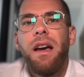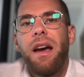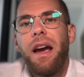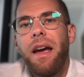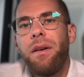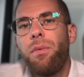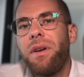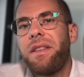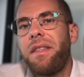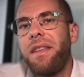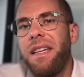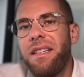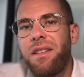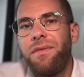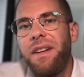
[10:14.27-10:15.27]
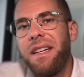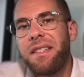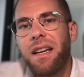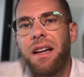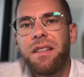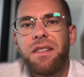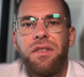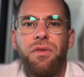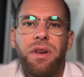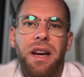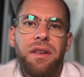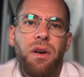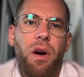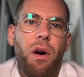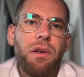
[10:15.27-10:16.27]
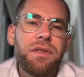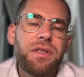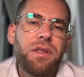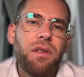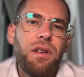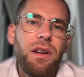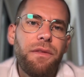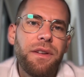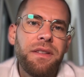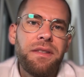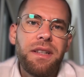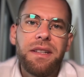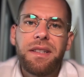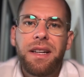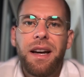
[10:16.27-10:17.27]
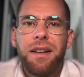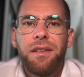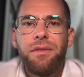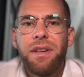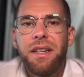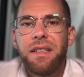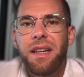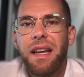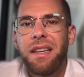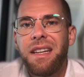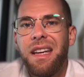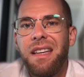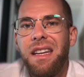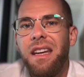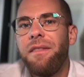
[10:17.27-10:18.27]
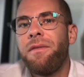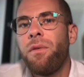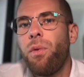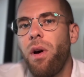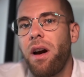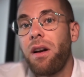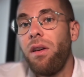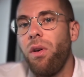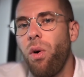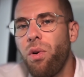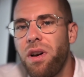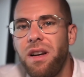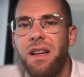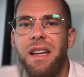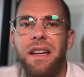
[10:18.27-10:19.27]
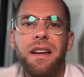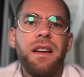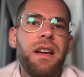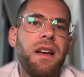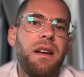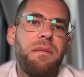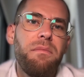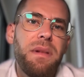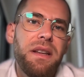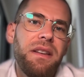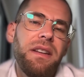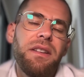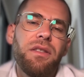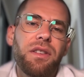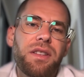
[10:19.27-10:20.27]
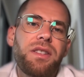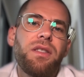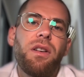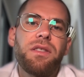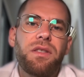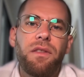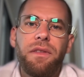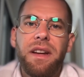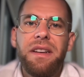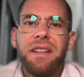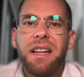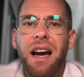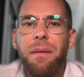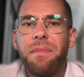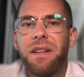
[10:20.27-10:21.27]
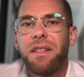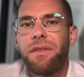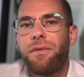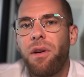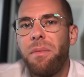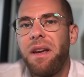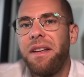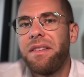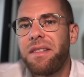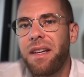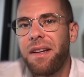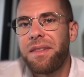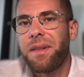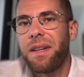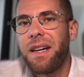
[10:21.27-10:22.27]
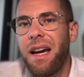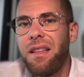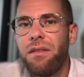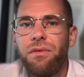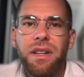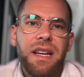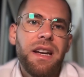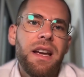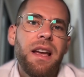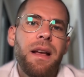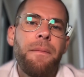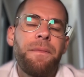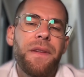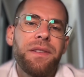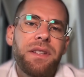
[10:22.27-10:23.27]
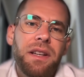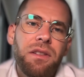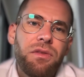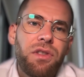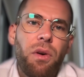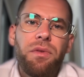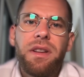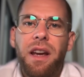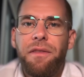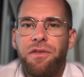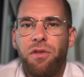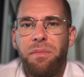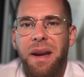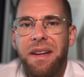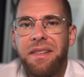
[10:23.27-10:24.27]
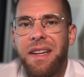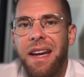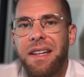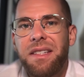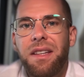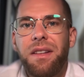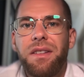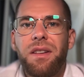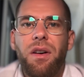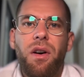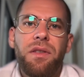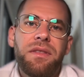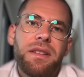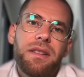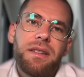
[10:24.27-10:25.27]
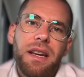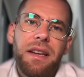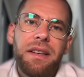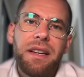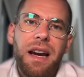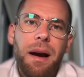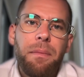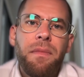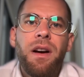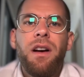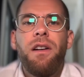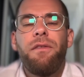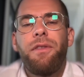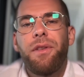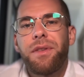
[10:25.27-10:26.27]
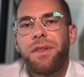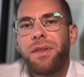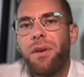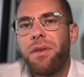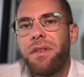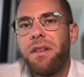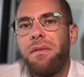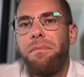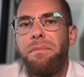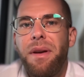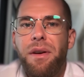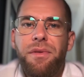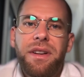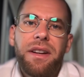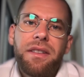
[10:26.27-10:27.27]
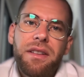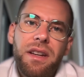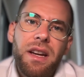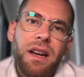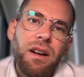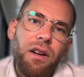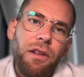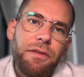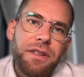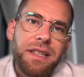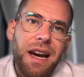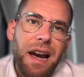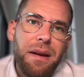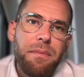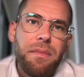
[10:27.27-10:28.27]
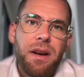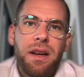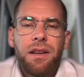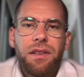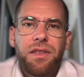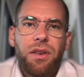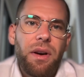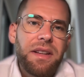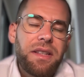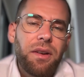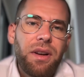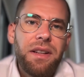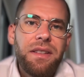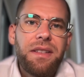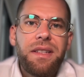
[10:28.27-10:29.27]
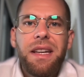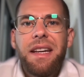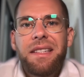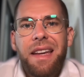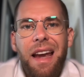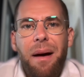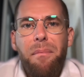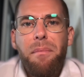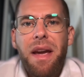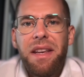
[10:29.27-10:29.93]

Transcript: And with these visas, you can also live in these countries and can even work locally, meaning your source of income is from inside the country. And then you don't have to pay taxes on this income for a certain period of time. So as you can see, there are many